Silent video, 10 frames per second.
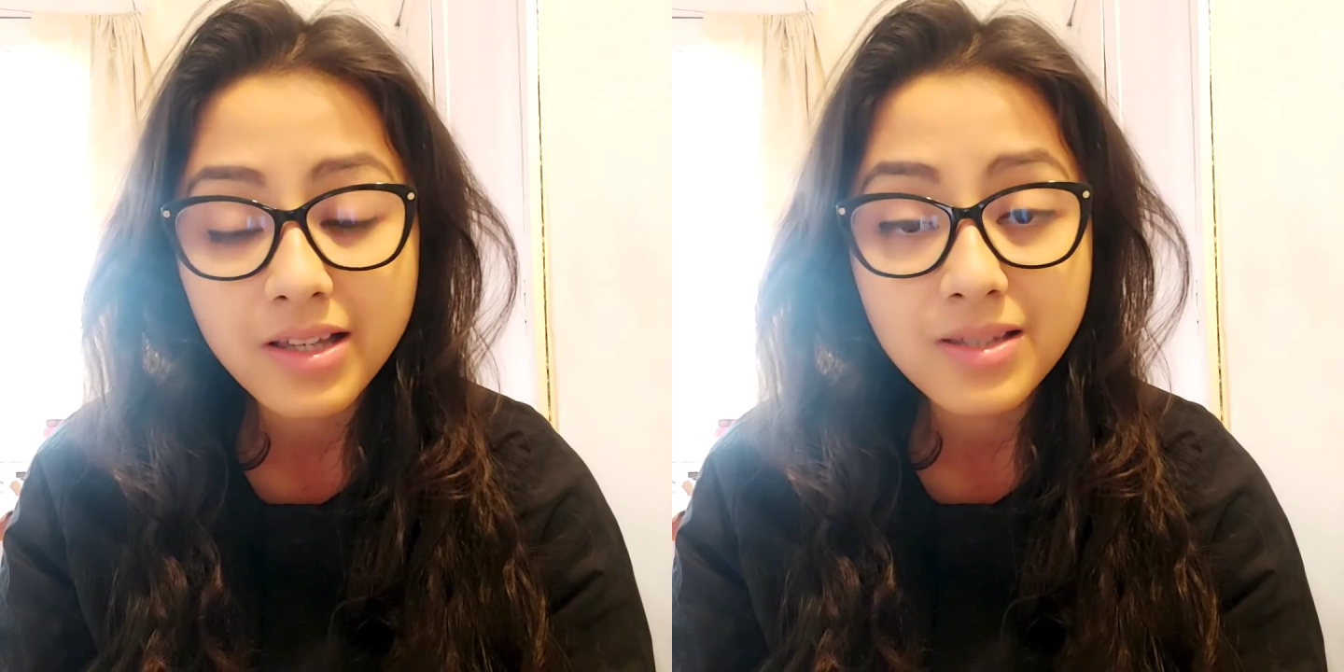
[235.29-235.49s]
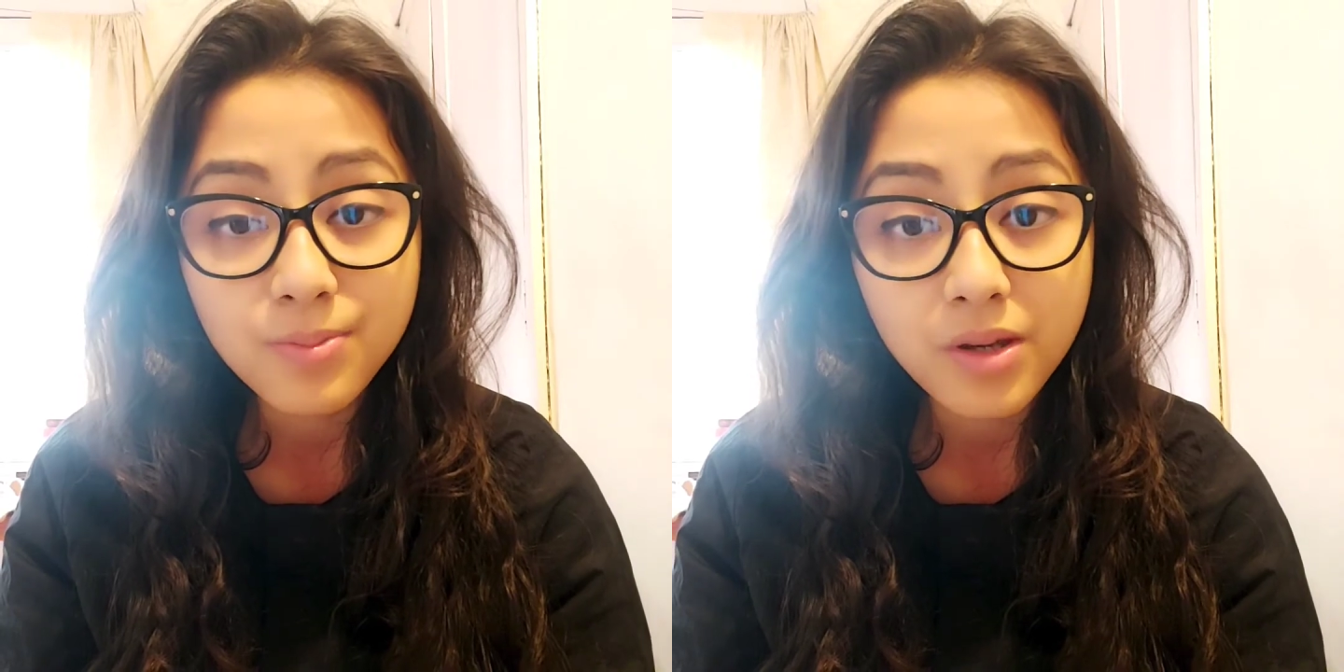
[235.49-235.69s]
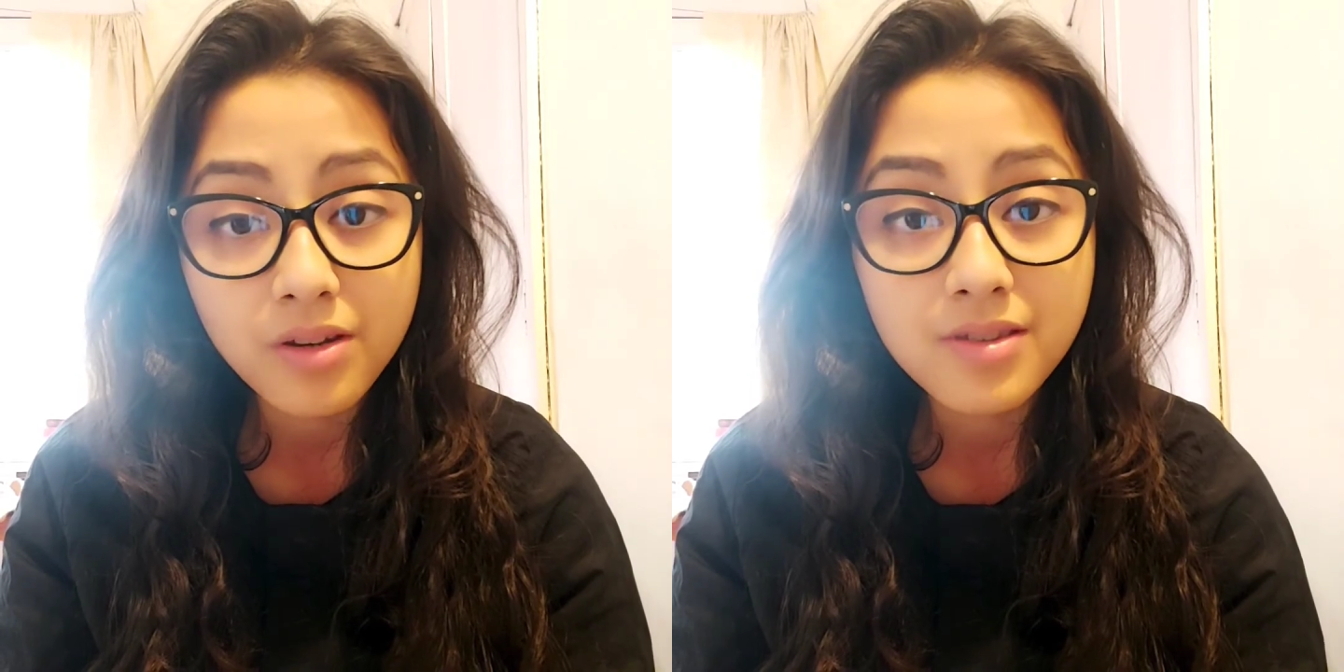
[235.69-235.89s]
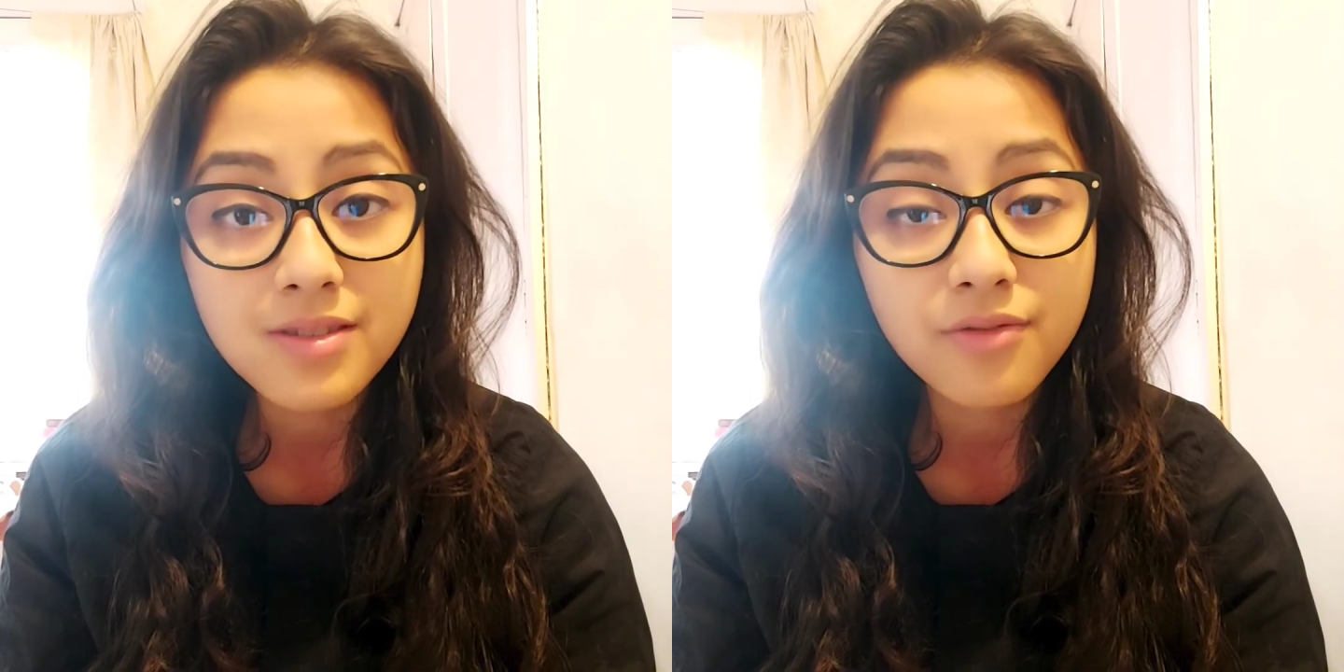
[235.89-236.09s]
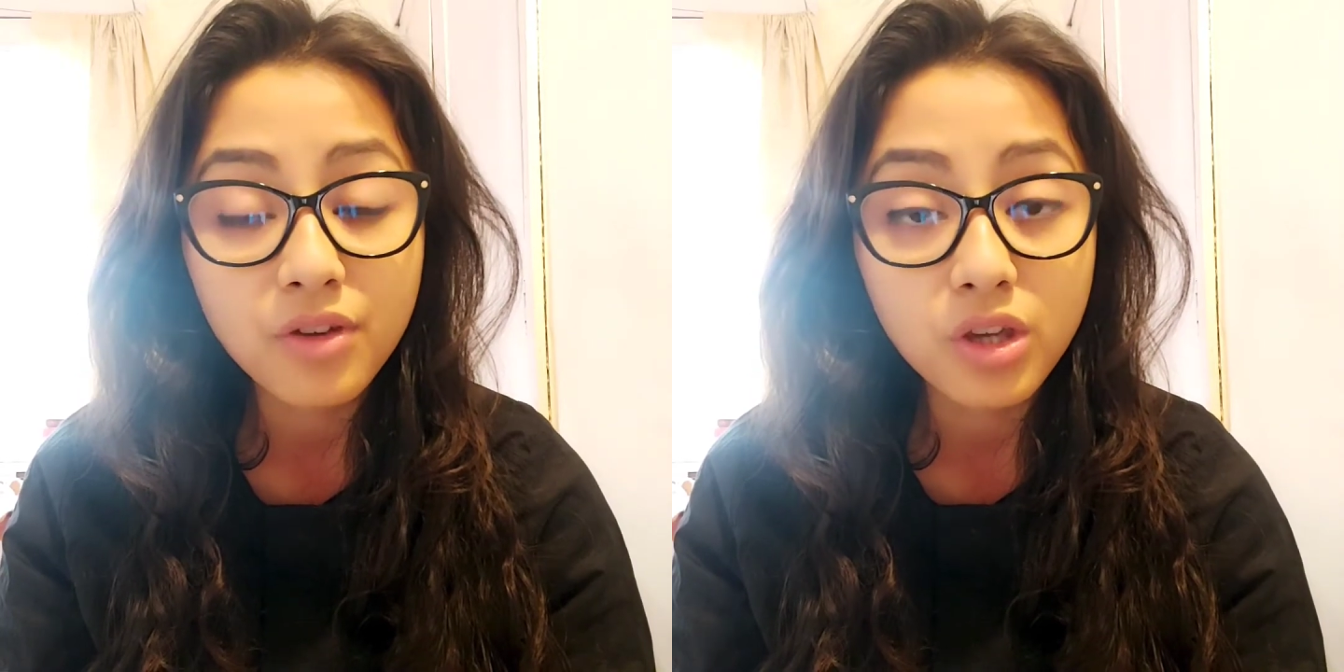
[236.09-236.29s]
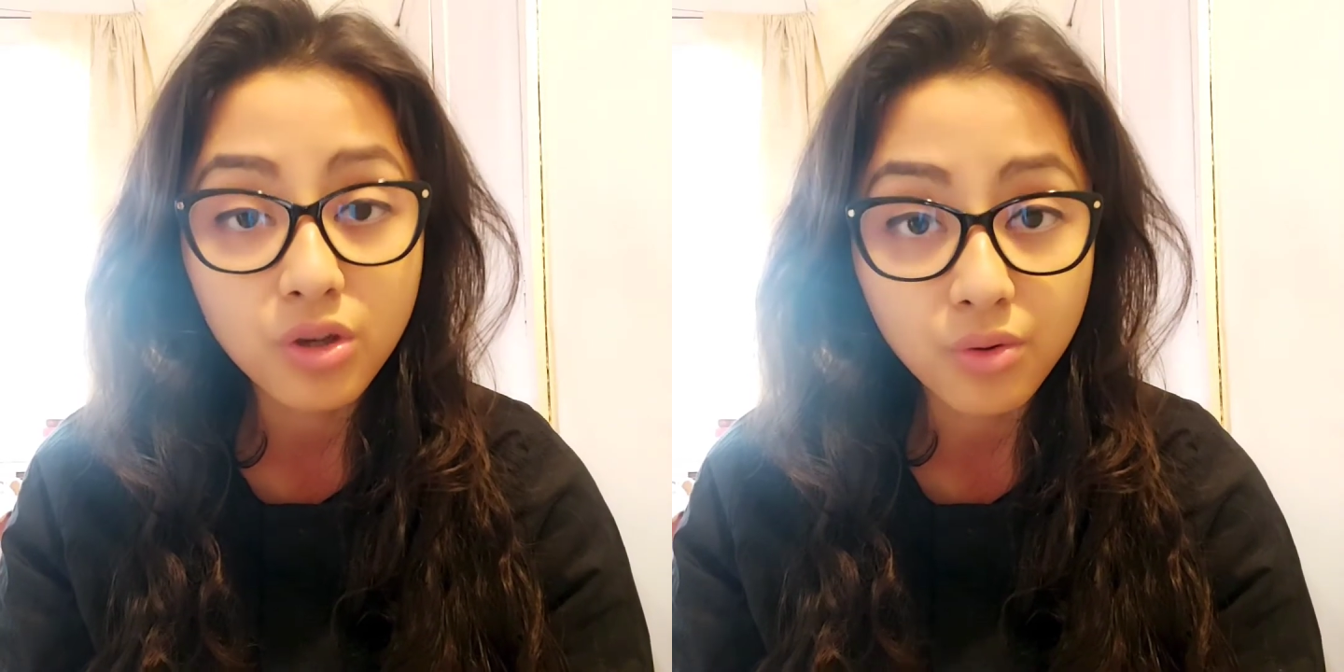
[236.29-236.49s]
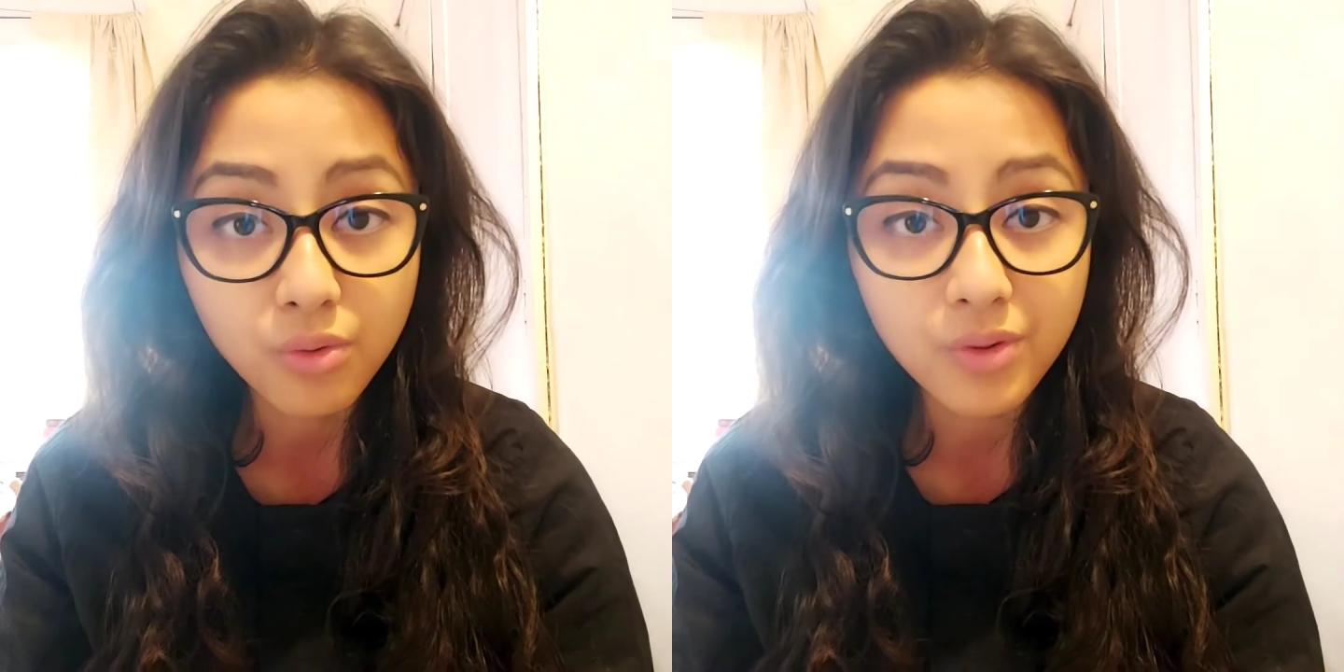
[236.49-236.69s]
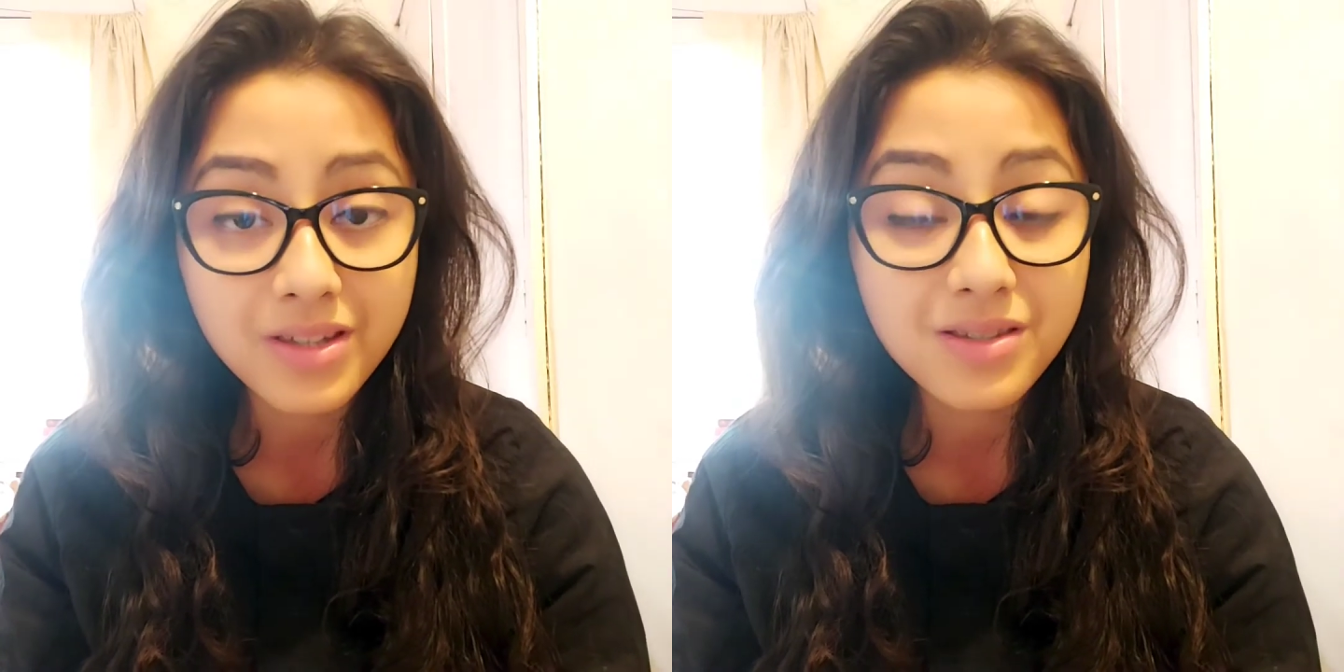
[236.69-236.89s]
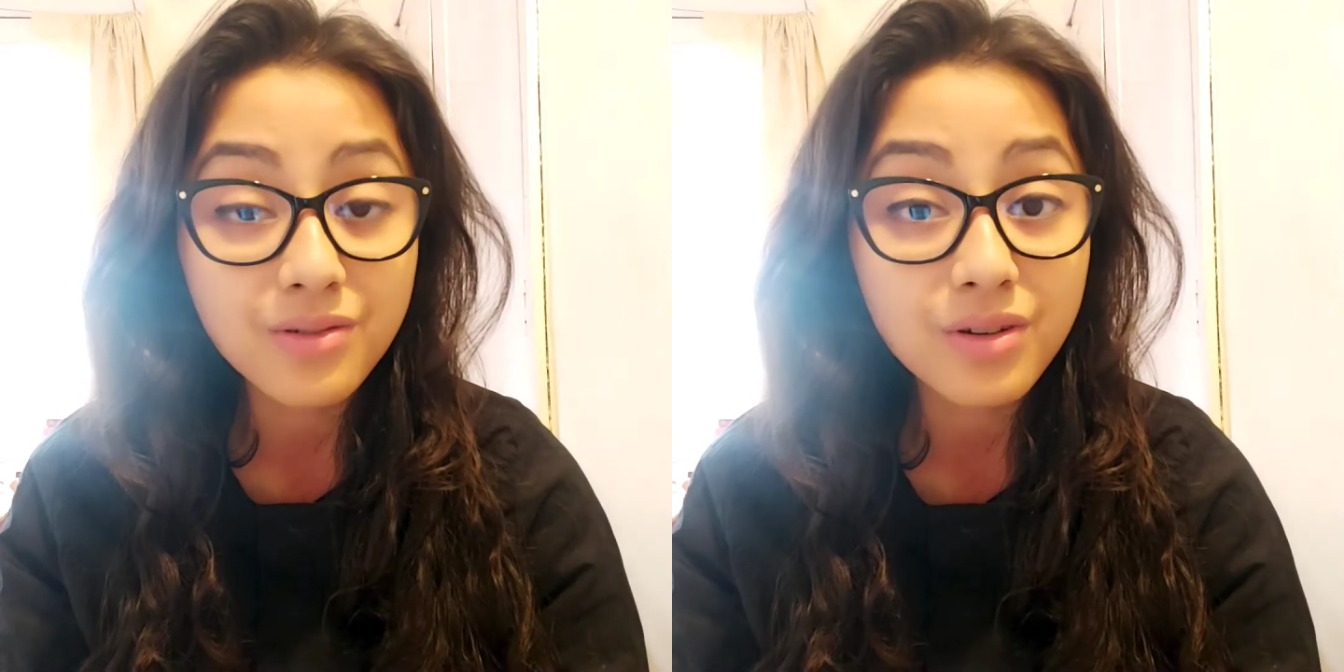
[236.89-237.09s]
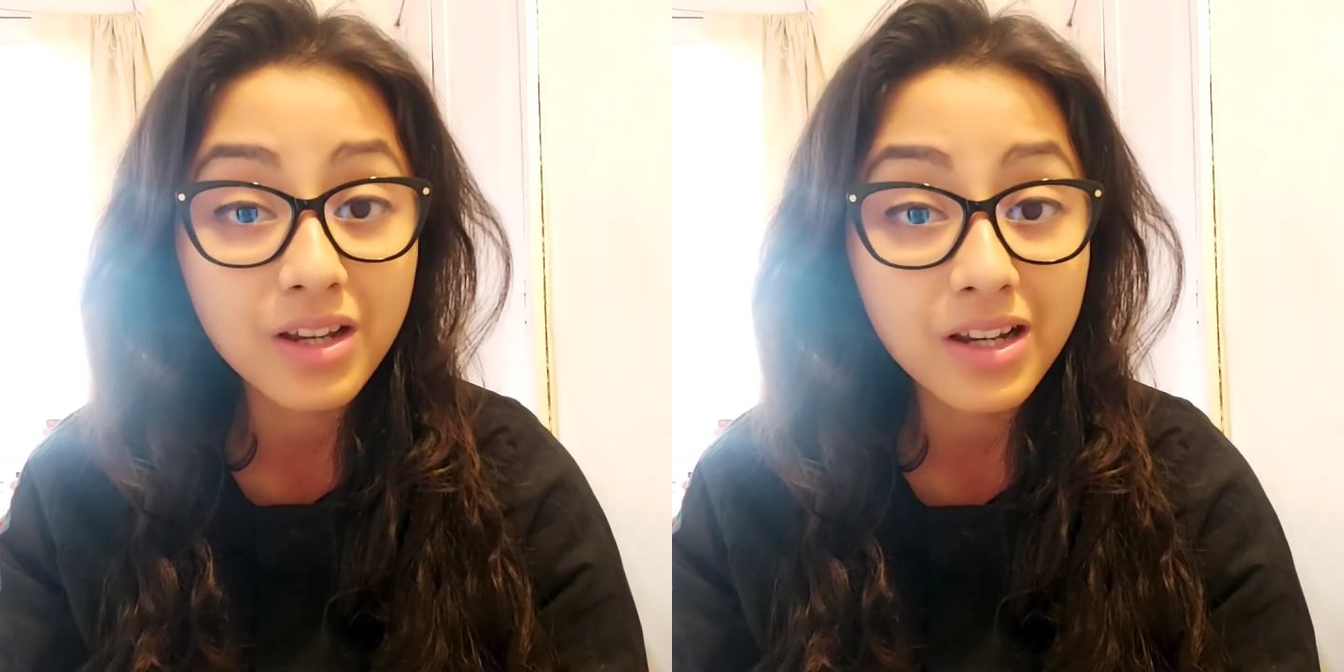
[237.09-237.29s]
experience for you is
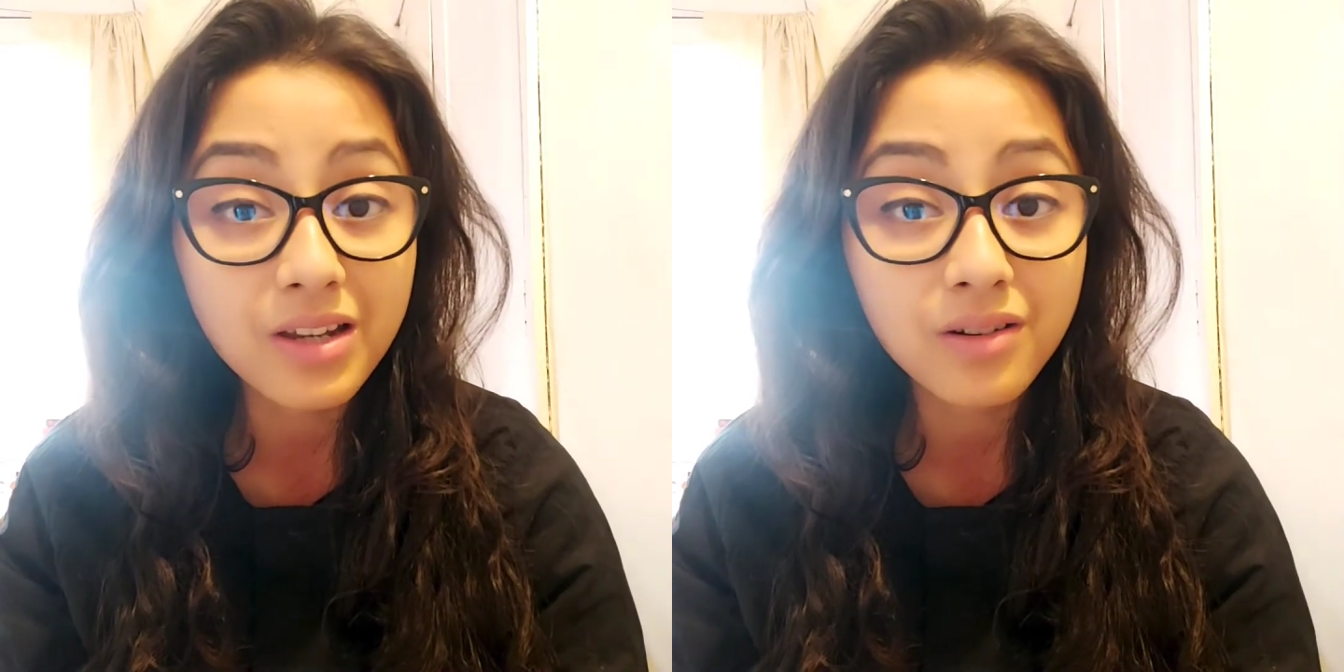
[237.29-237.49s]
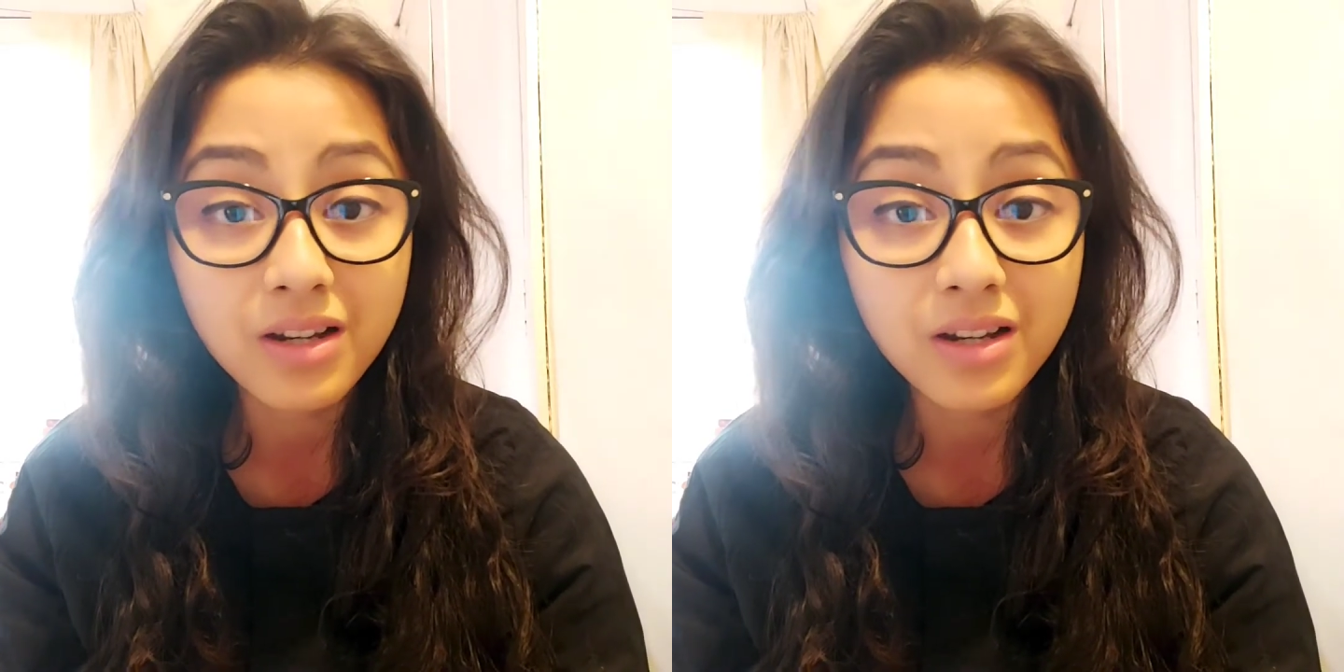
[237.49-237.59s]
really,